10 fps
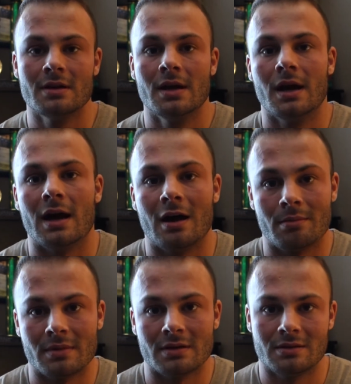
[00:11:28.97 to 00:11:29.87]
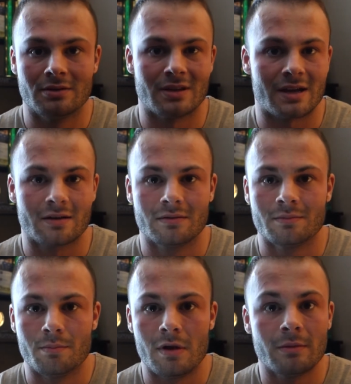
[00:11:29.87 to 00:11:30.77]
You know, that
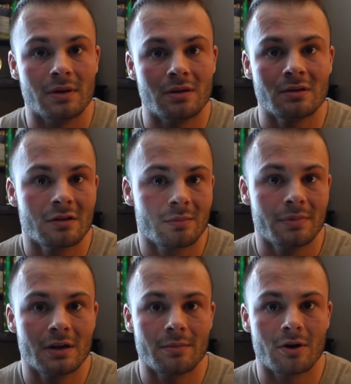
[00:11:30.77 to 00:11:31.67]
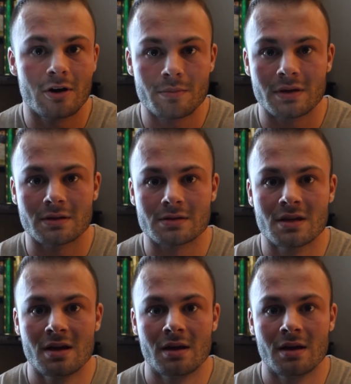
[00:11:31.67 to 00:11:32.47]
maybe could become hard because